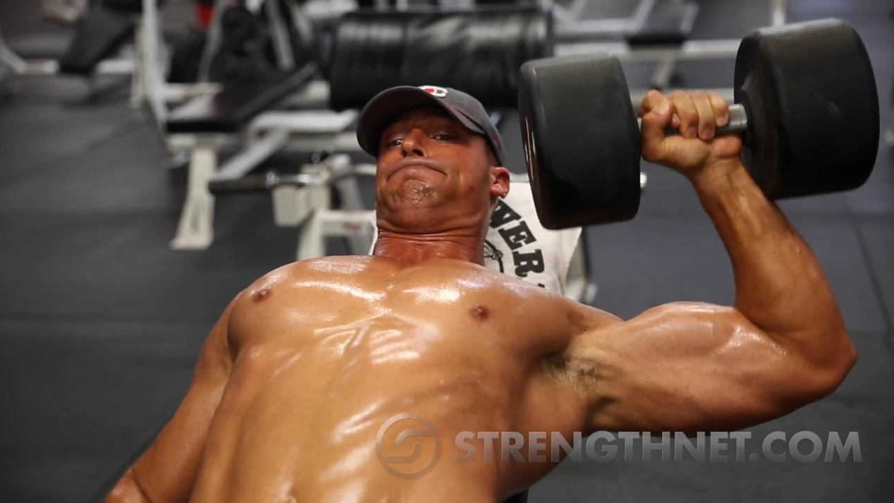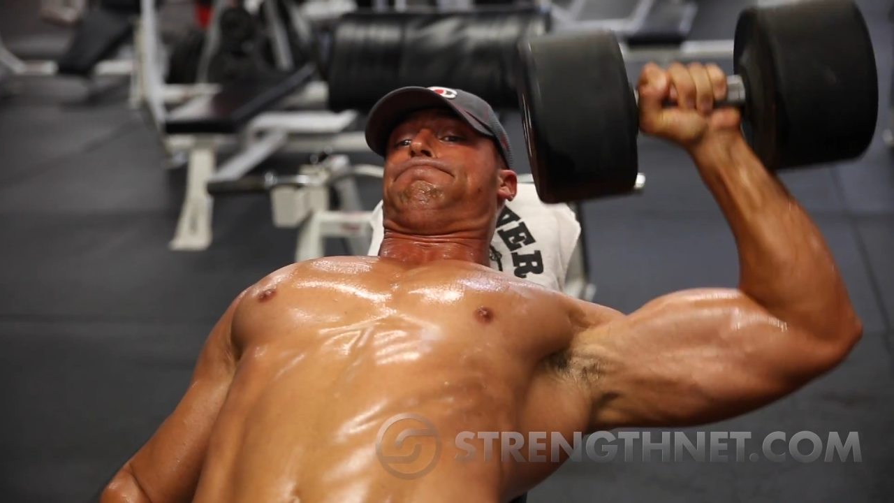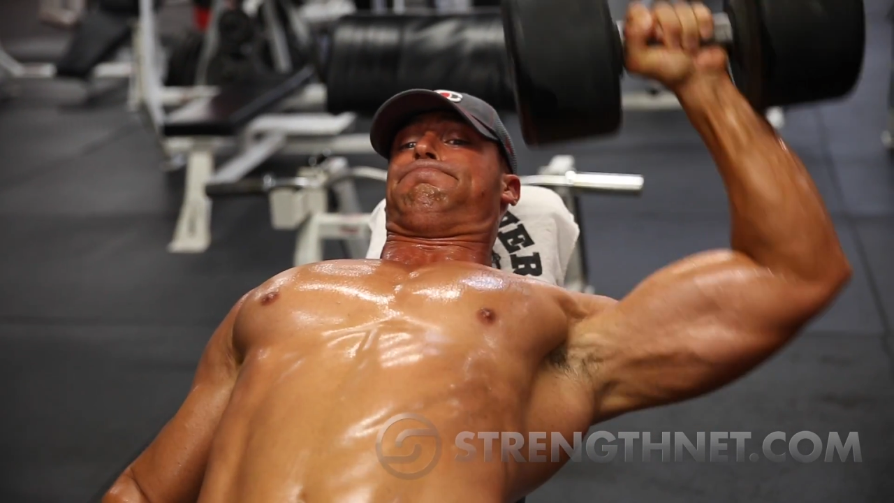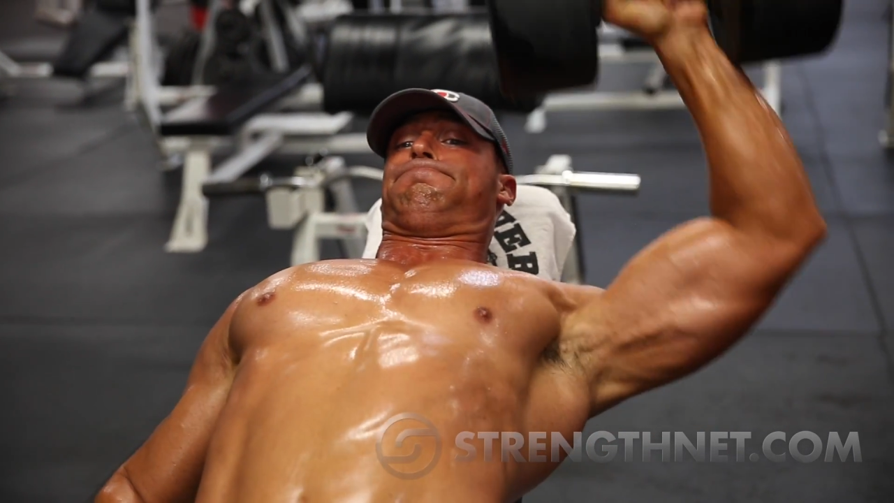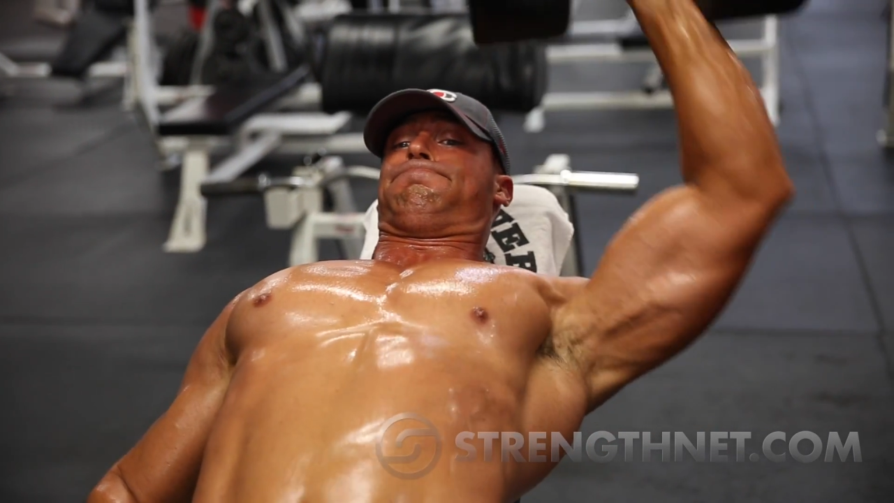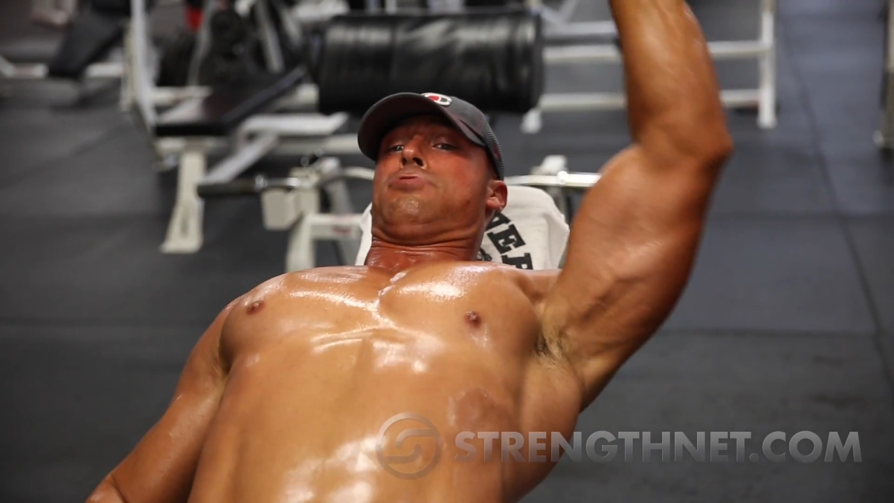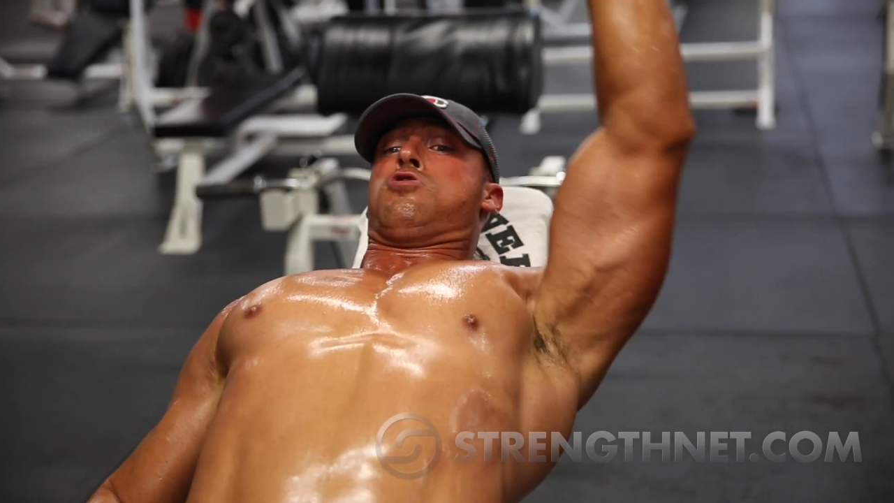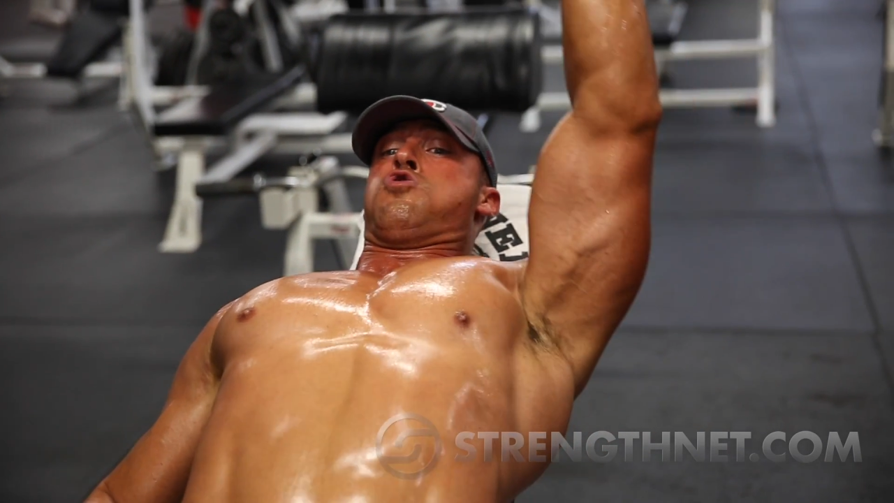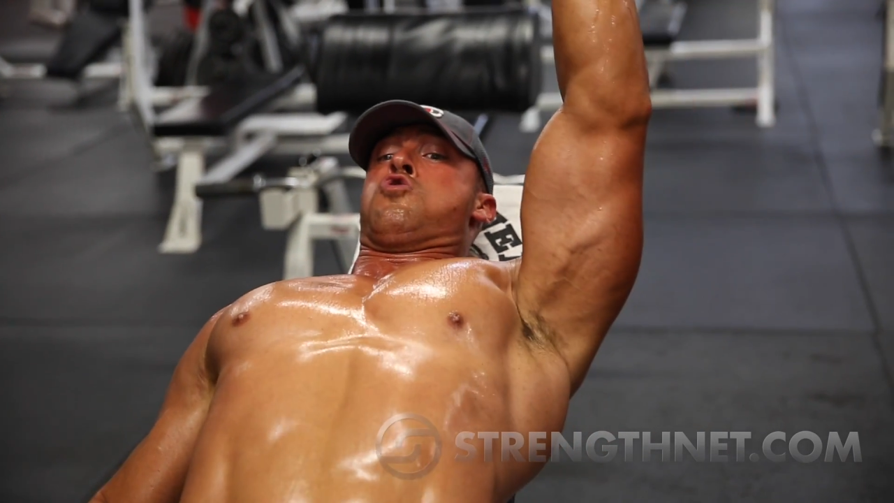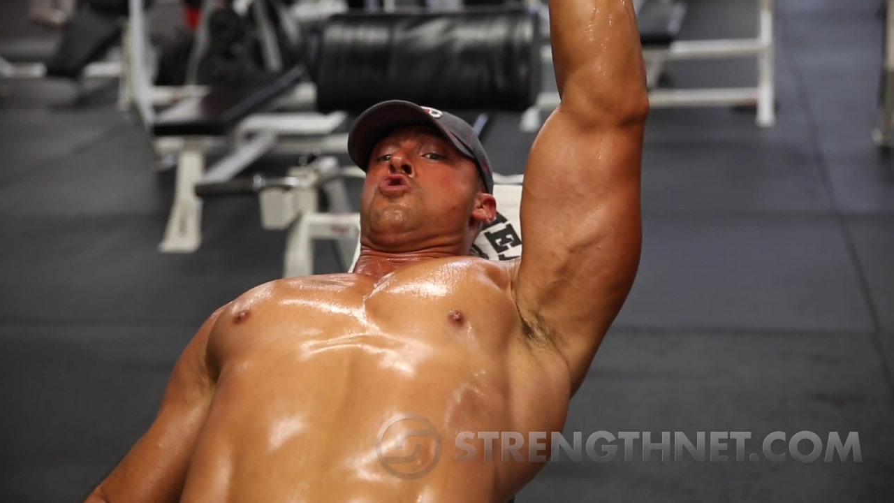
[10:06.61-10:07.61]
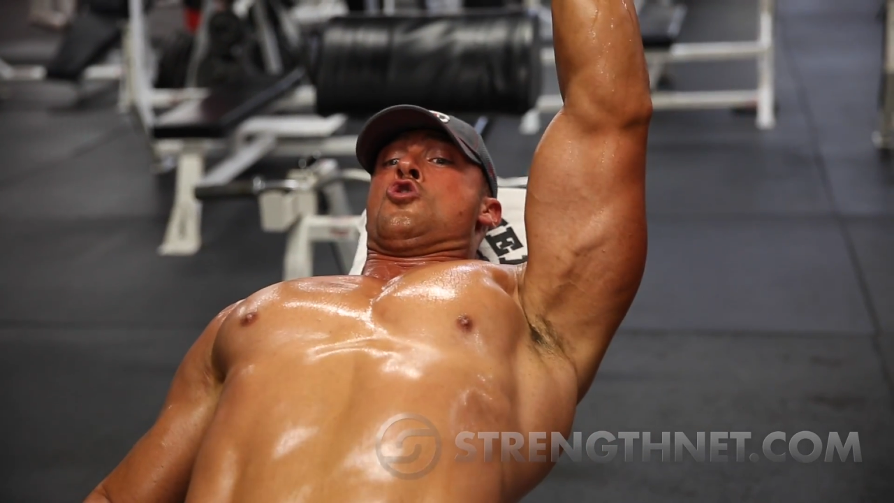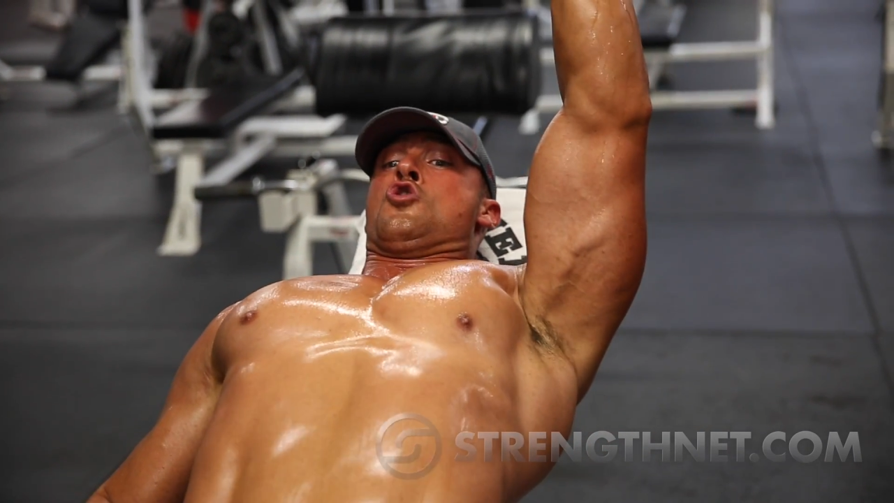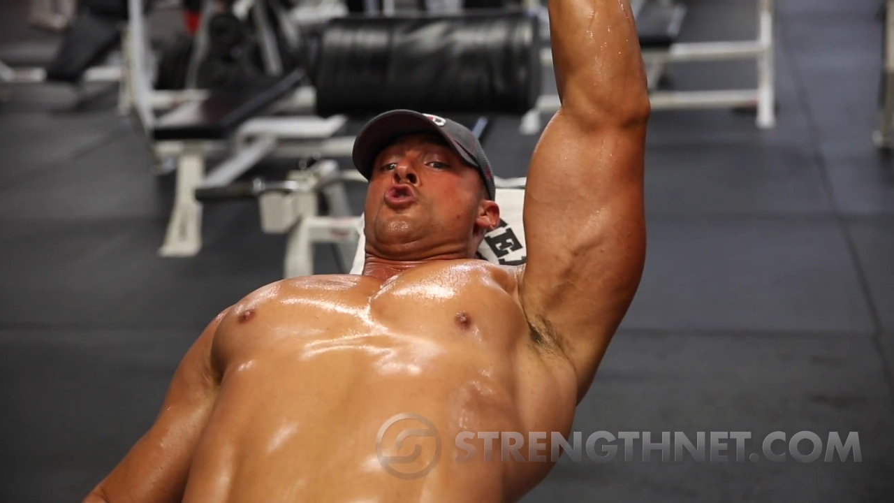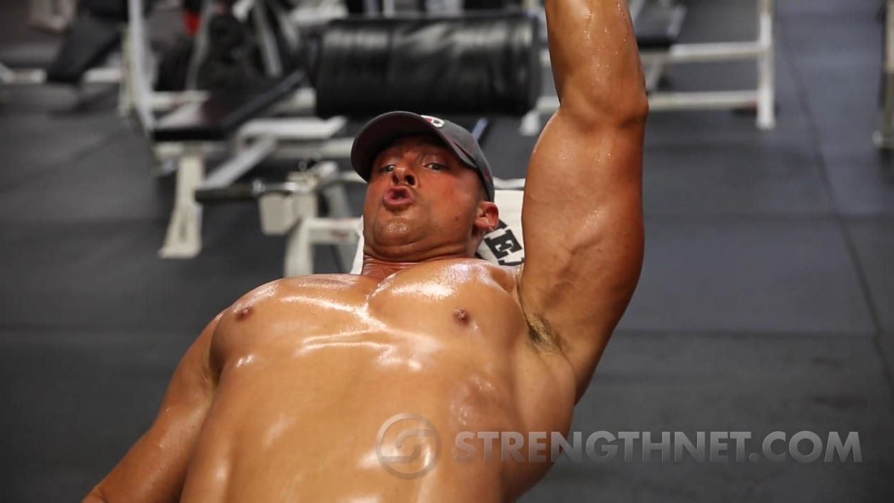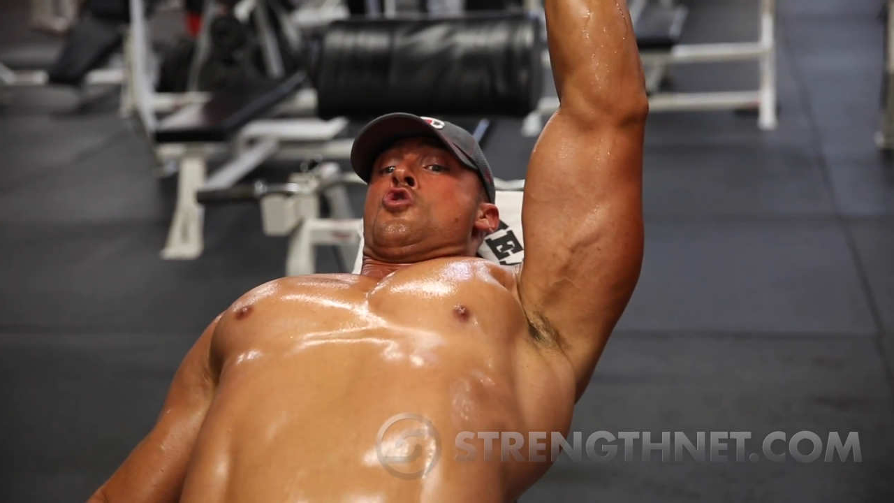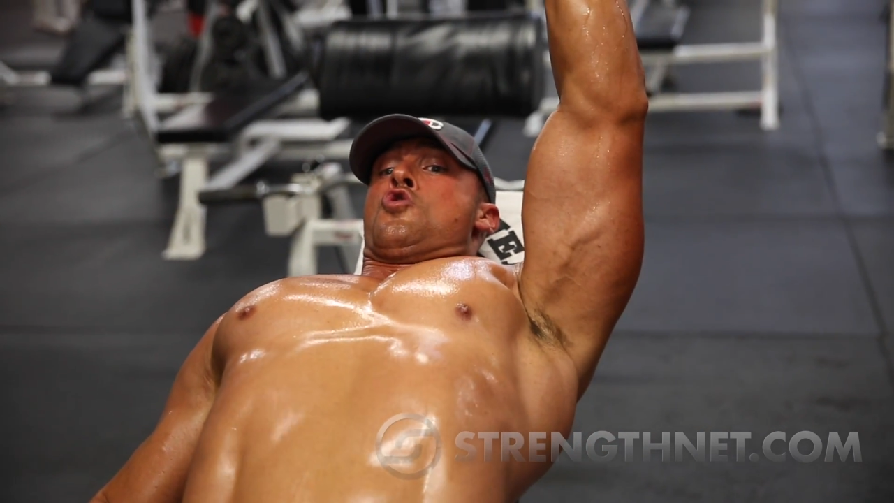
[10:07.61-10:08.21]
typically with dumbbells anywhere